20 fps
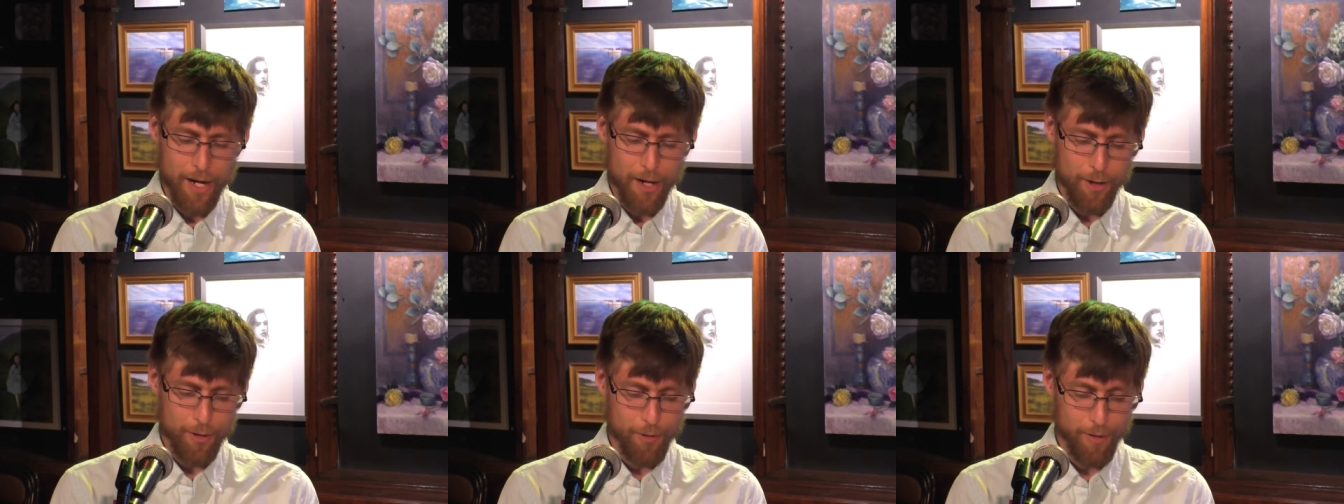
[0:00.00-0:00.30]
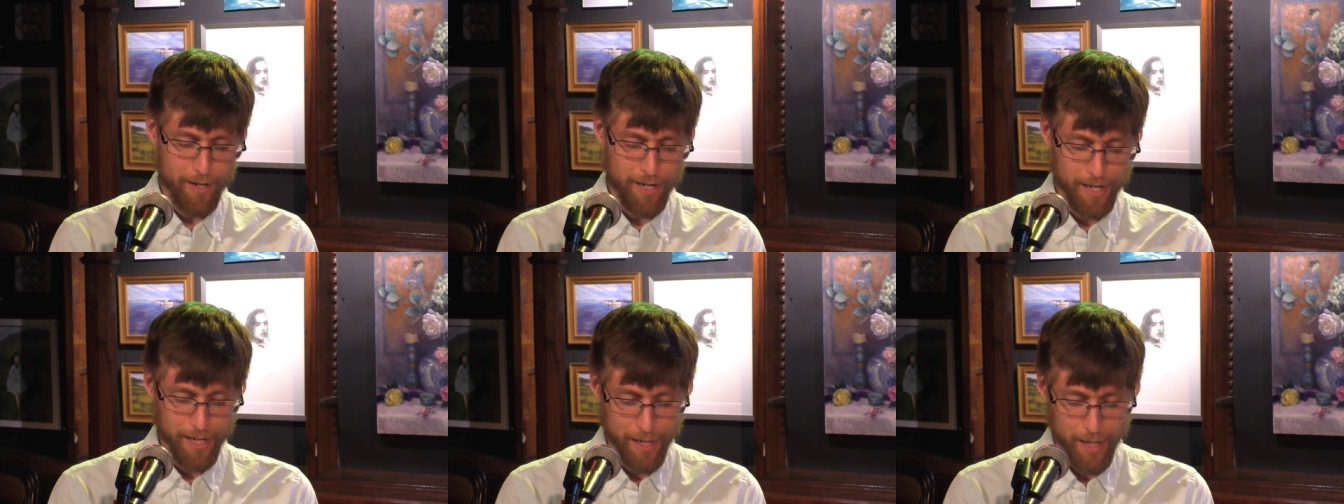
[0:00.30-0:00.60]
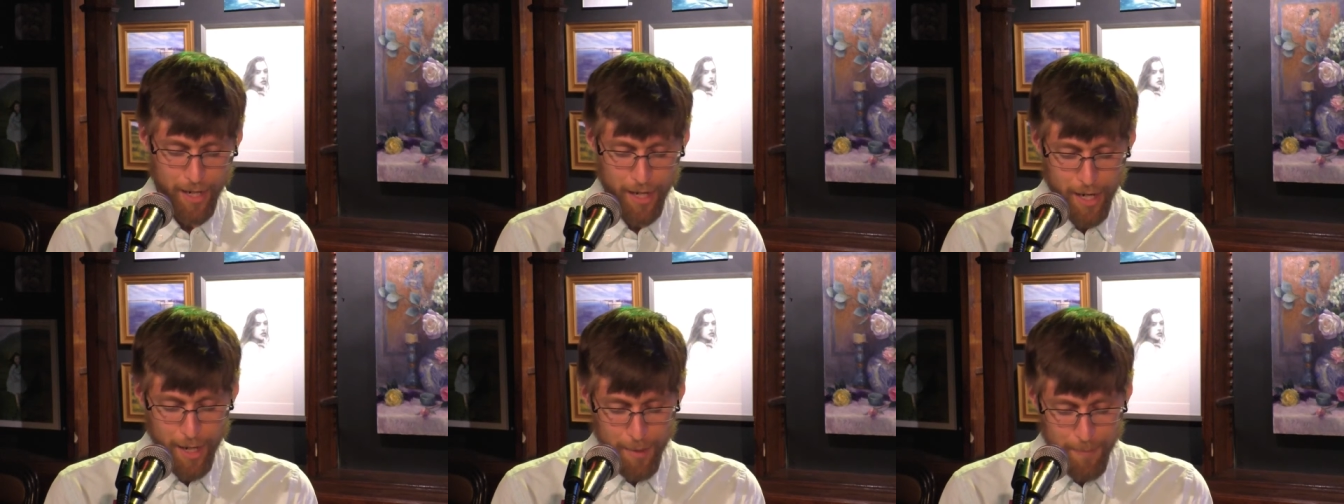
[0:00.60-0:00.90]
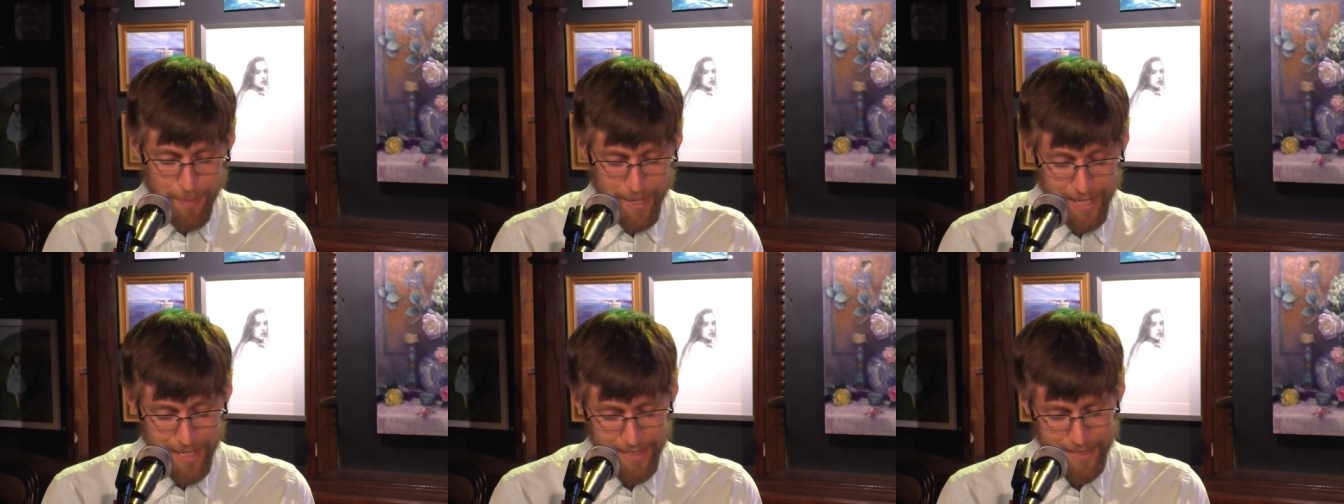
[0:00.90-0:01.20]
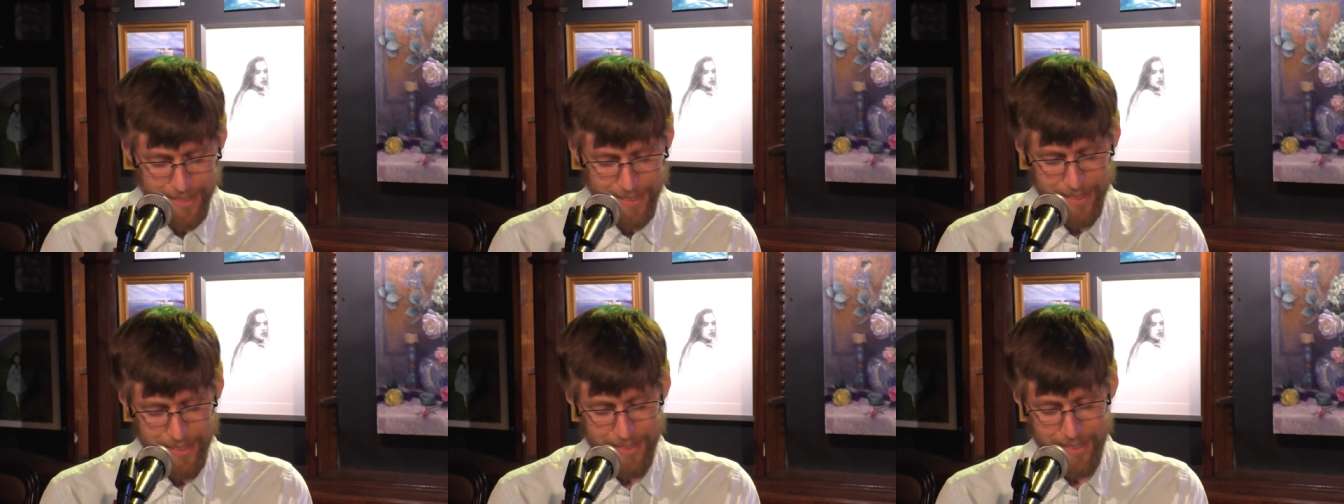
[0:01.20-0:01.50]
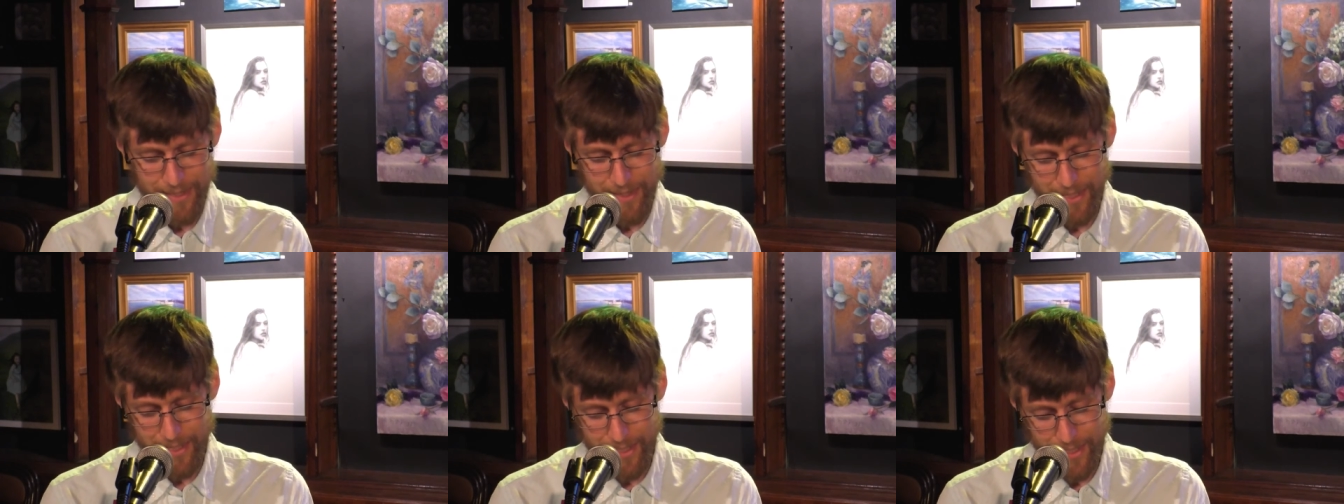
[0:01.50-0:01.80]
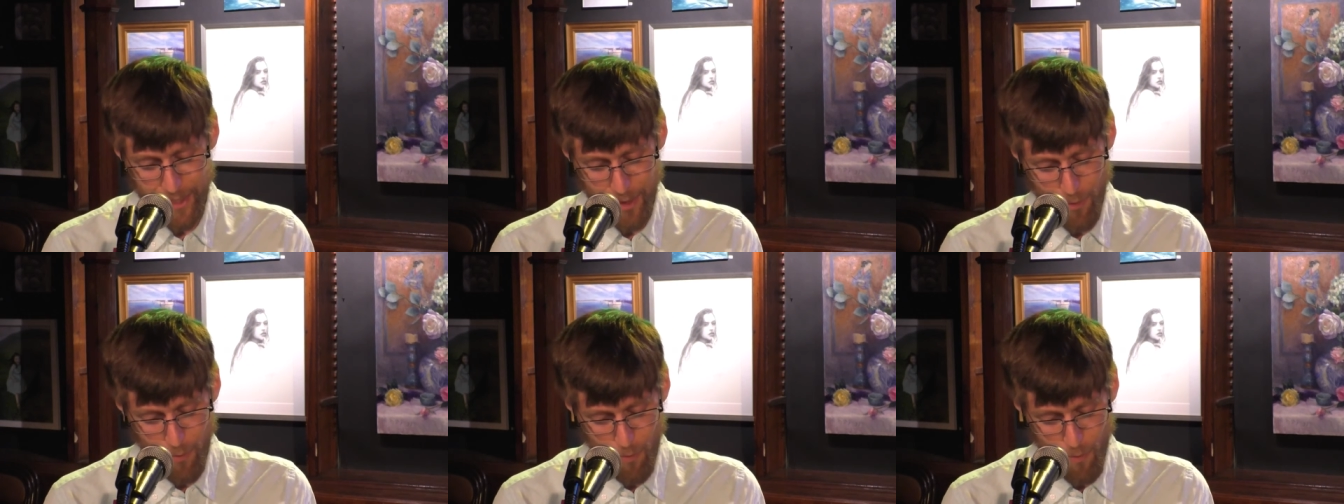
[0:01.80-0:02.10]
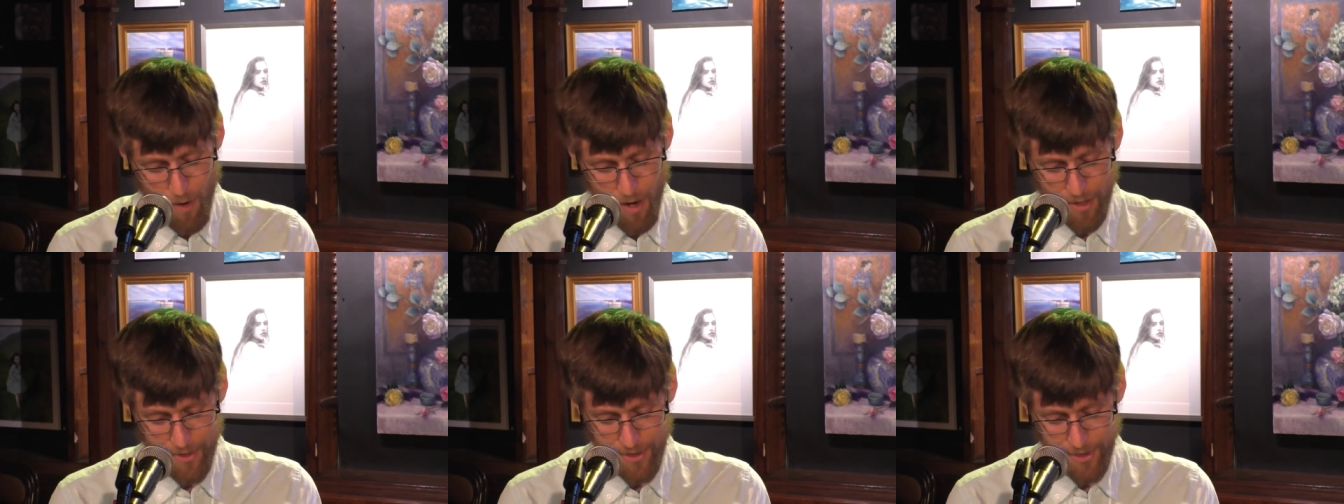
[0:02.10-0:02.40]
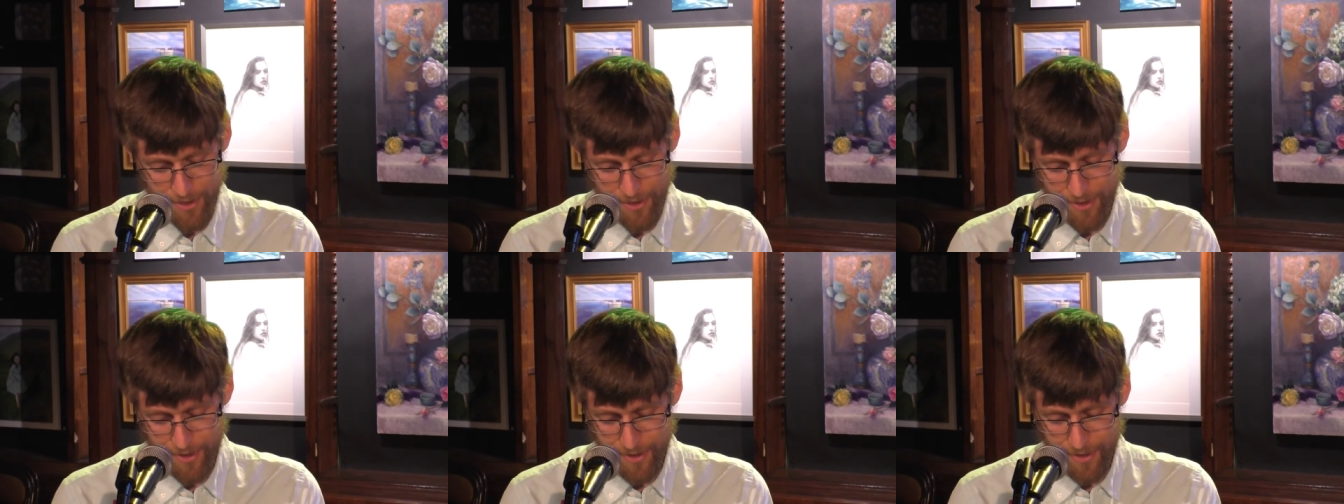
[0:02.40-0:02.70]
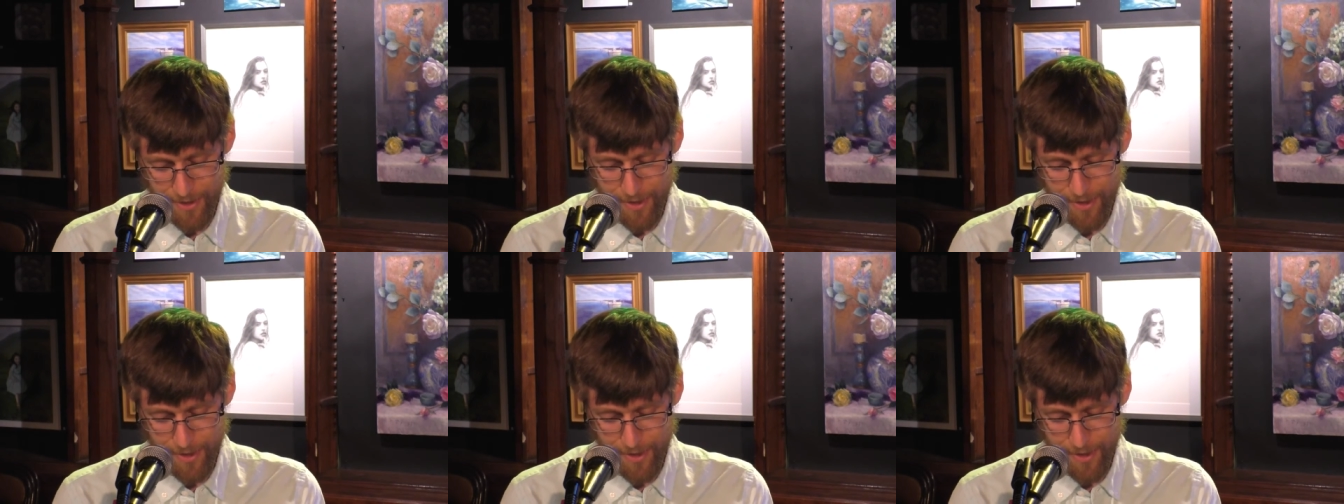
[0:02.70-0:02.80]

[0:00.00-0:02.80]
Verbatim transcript: crooked pizzas in the still water.